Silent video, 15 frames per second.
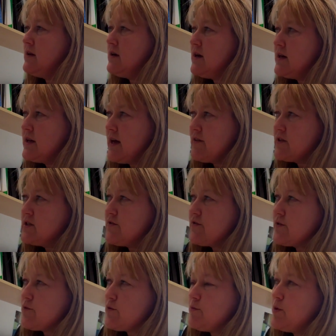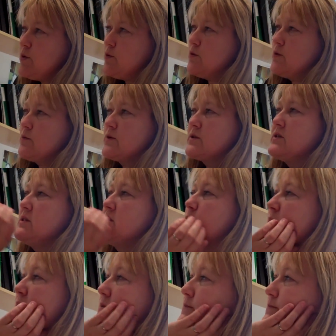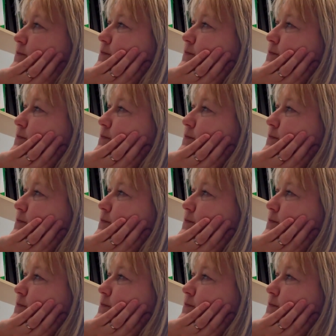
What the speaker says: Another different report, what's this one?